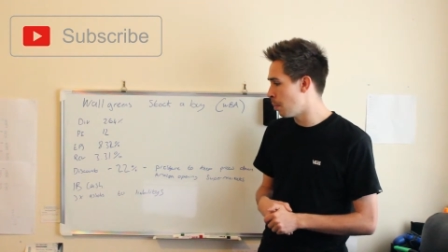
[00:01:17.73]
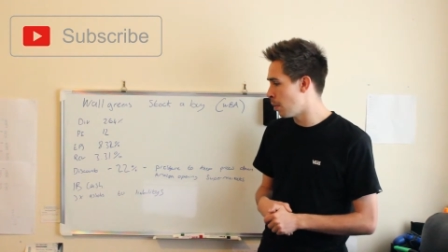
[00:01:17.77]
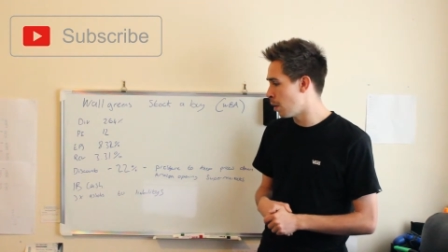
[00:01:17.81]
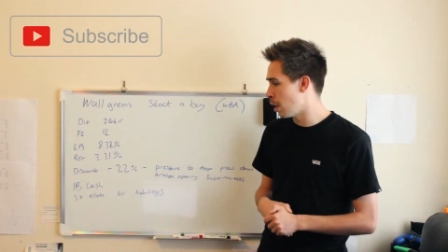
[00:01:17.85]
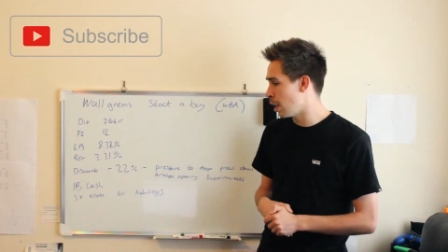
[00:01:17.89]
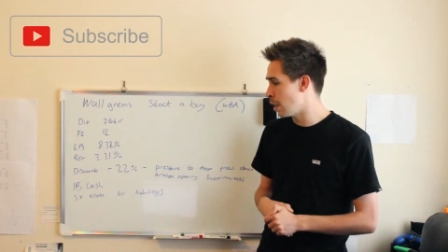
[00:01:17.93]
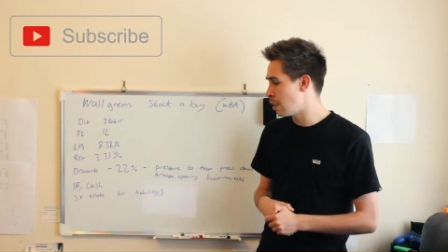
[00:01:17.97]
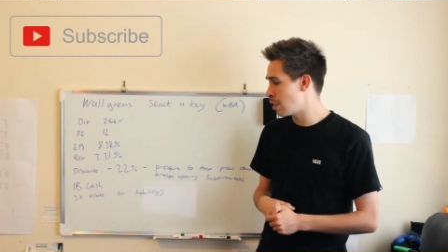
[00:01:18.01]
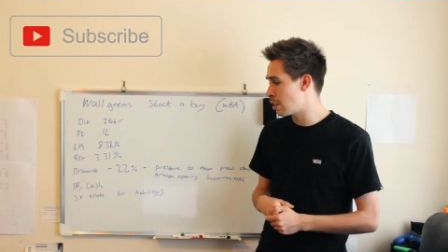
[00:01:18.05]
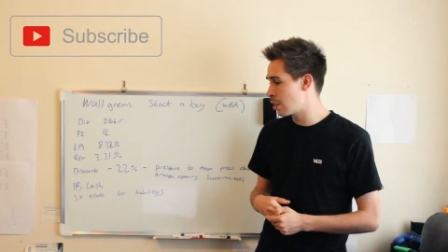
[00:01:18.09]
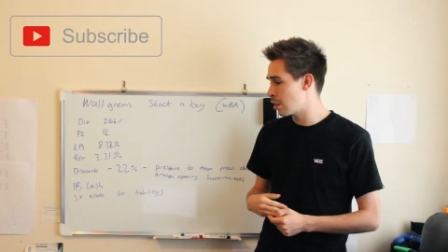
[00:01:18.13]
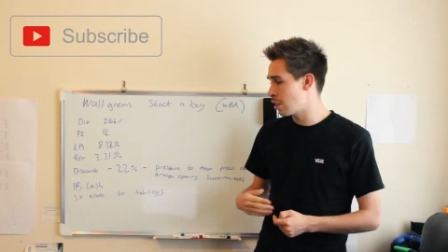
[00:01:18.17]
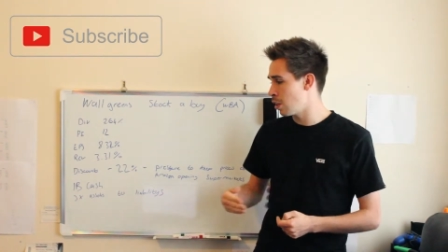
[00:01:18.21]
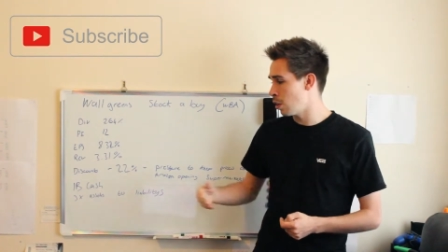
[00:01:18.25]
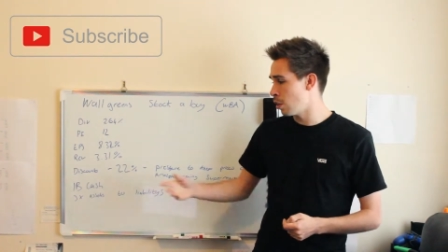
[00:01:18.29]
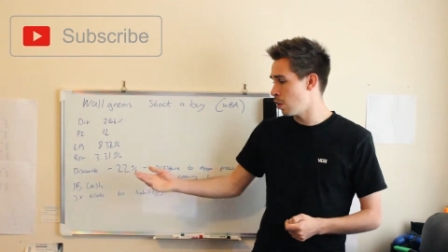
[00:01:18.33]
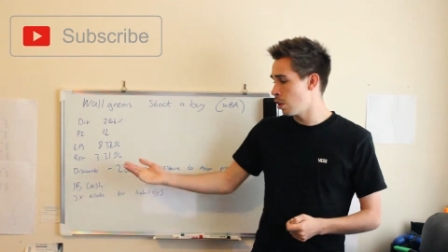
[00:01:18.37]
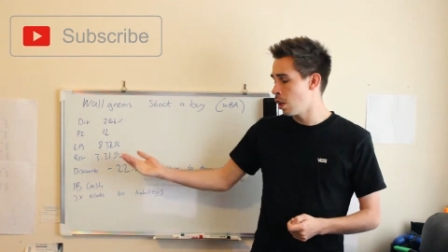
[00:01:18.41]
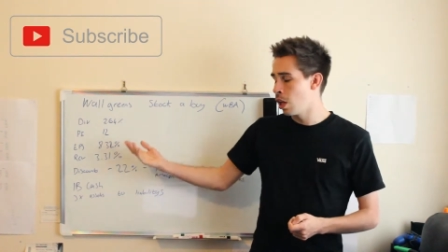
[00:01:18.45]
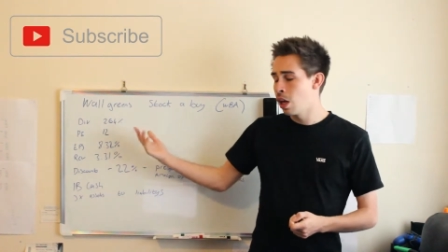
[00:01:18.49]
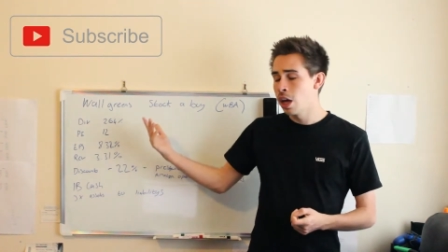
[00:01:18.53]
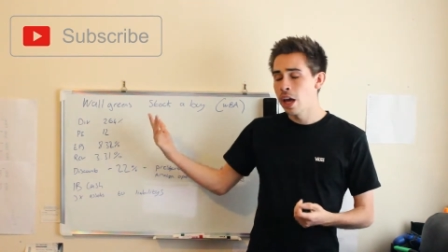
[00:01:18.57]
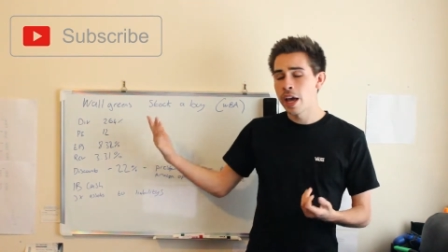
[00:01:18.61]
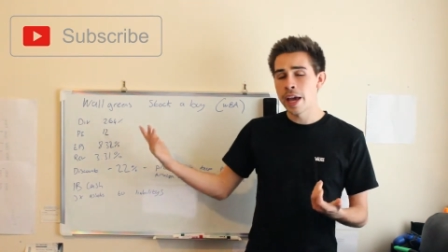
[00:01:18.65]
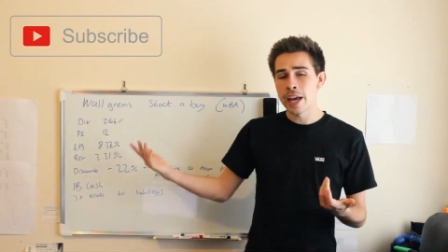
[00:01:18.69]
but it's
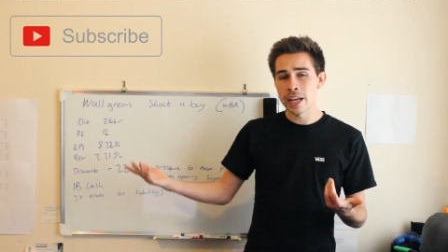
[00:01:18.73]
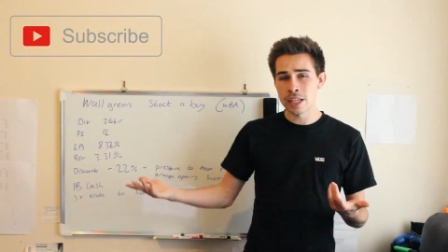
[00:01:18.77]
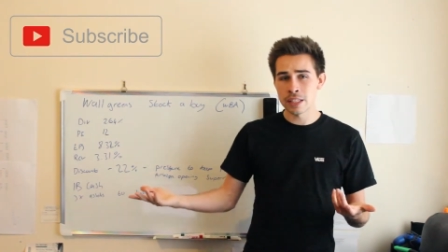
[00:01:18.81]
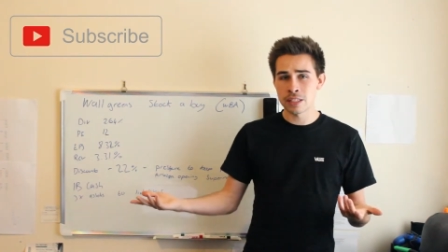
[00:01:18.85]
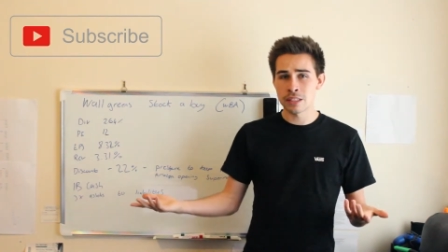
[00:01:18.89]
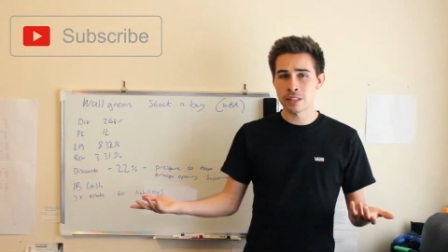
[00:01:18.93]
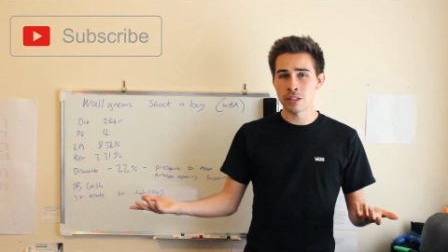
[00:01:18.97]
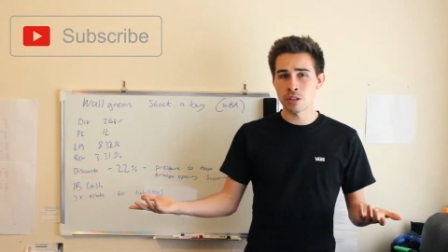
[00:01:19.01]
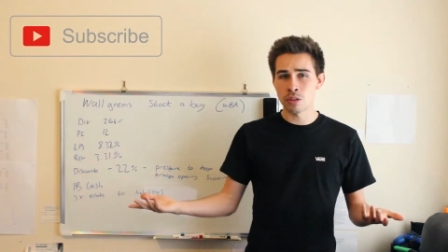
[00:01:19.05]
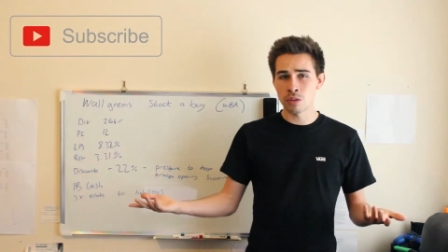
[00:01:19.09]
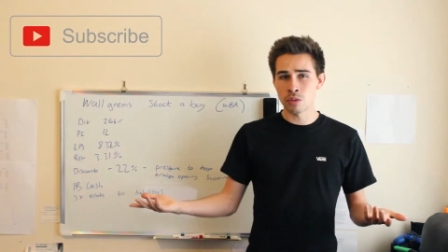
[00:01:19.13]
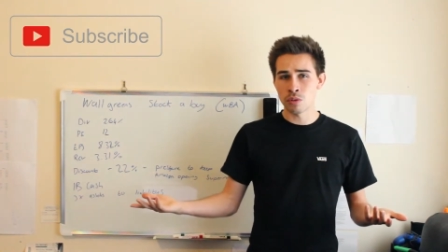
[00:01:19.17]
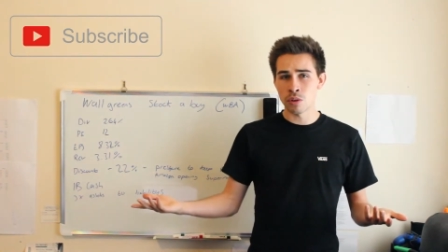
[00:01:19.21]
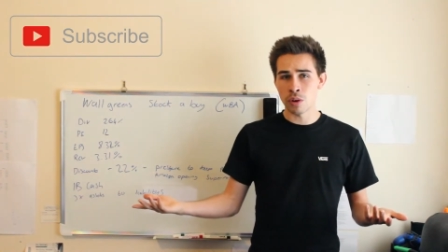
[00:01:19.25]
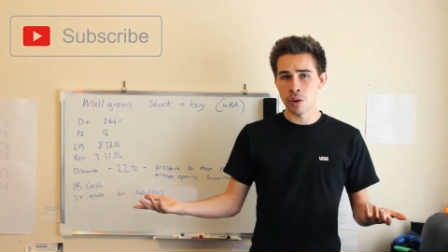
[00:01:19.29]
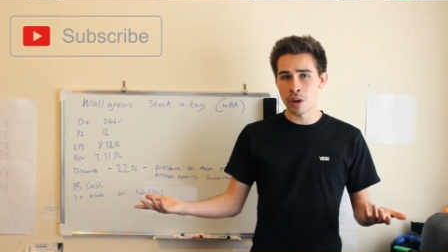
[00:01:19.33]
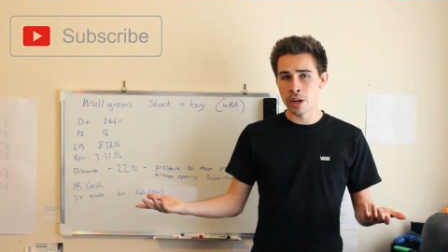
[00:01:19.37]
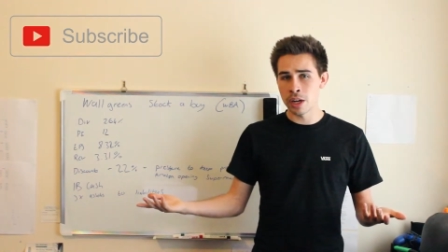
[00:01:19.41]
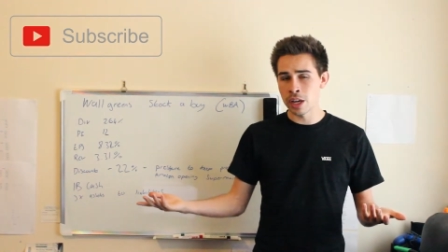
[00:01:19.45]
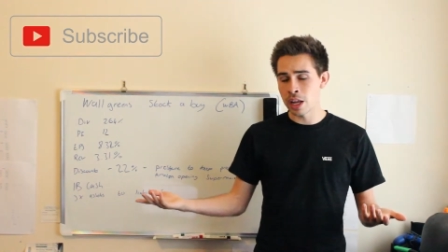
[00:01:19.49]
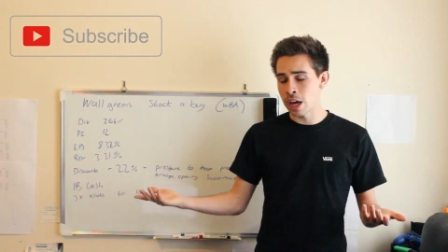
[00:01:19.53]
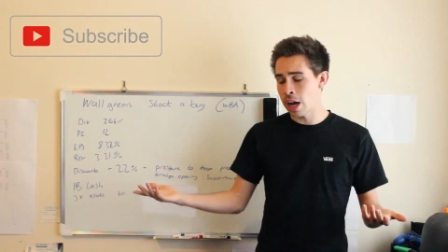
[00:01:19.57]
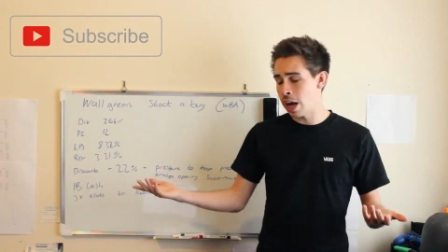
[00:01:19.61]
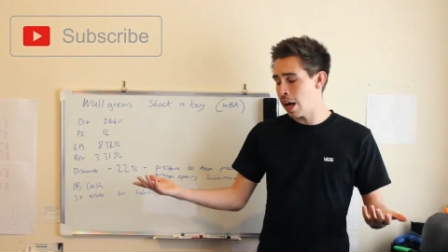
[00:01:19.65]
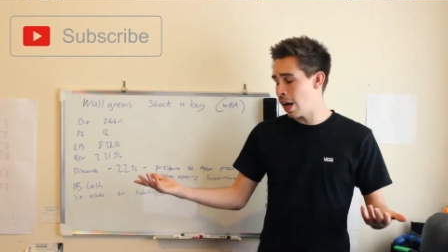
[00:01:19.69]
still it's still
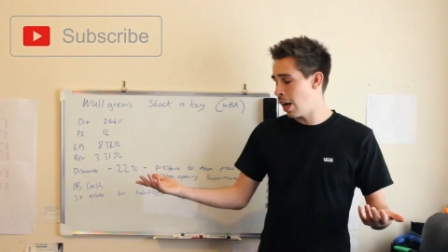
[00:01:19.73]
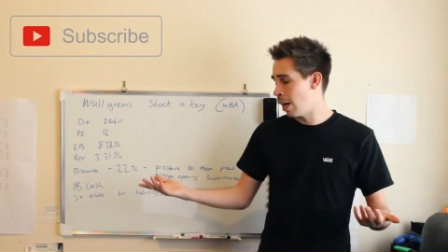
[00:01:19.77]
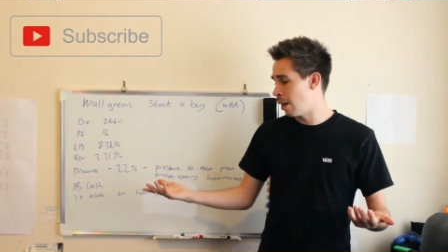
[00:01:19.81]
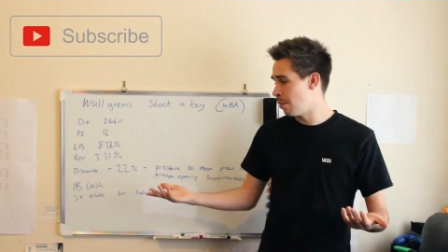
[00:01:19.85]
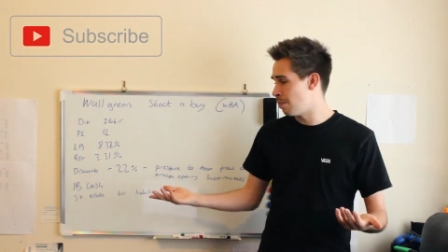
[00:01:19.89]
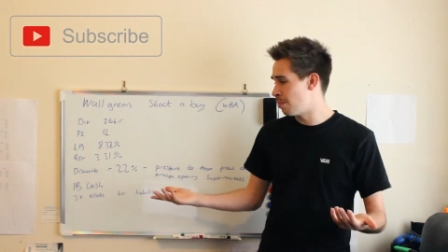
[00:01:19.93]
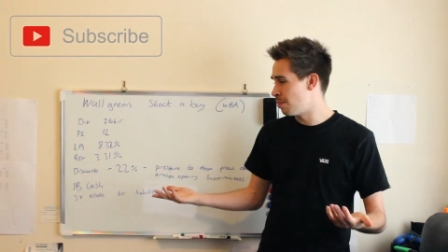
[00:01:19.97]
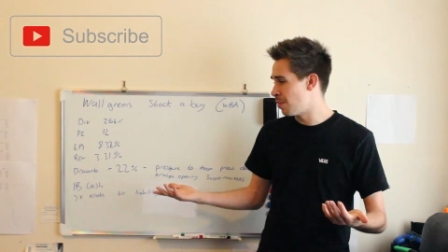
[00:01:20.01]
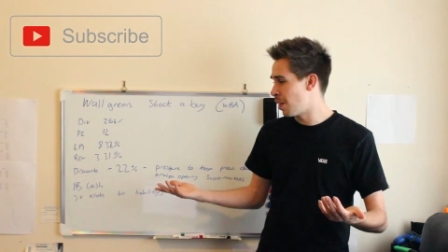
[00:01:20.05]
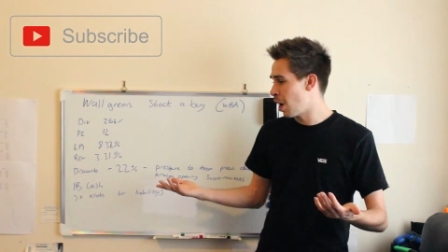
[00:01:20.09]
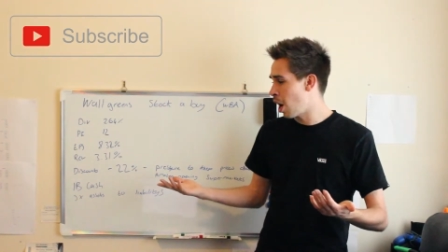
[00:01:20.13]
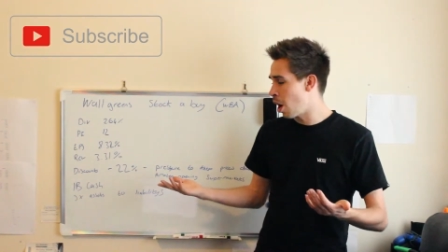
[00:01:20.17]
growing at